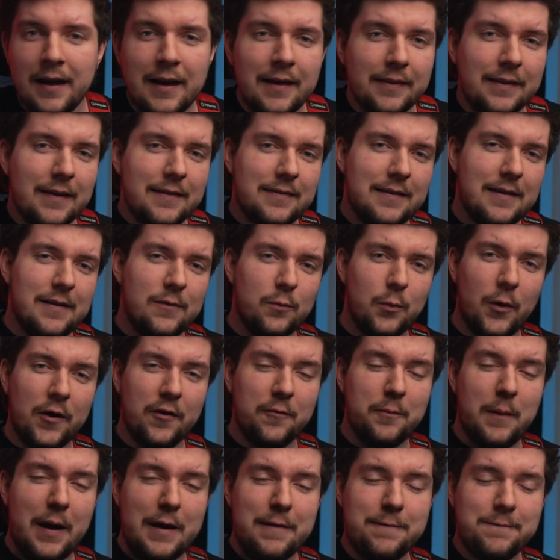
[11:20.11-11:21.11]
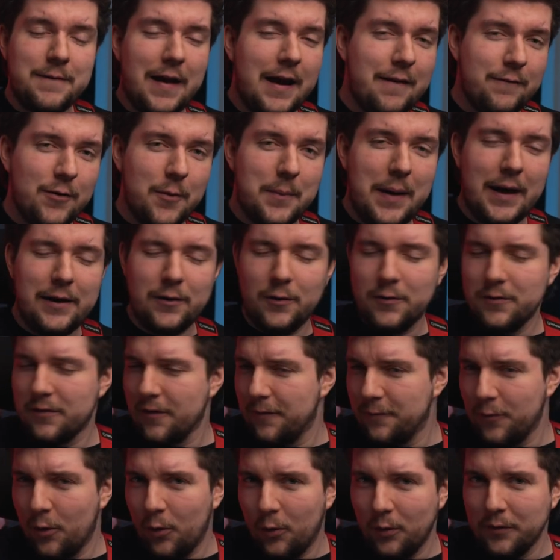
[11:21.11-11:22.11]
This is one of my favourite pedals
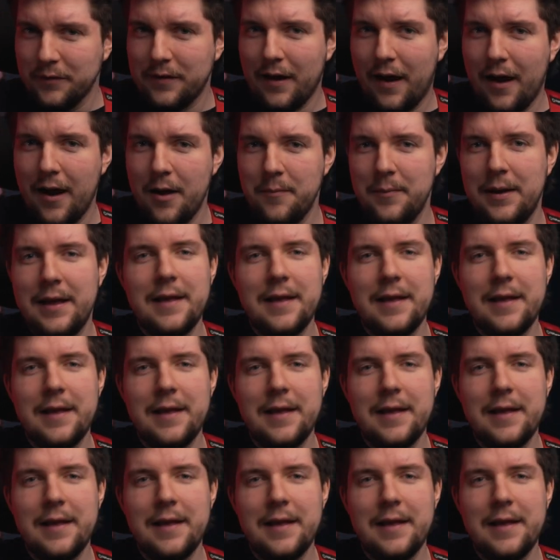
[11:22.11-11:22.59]
of all time.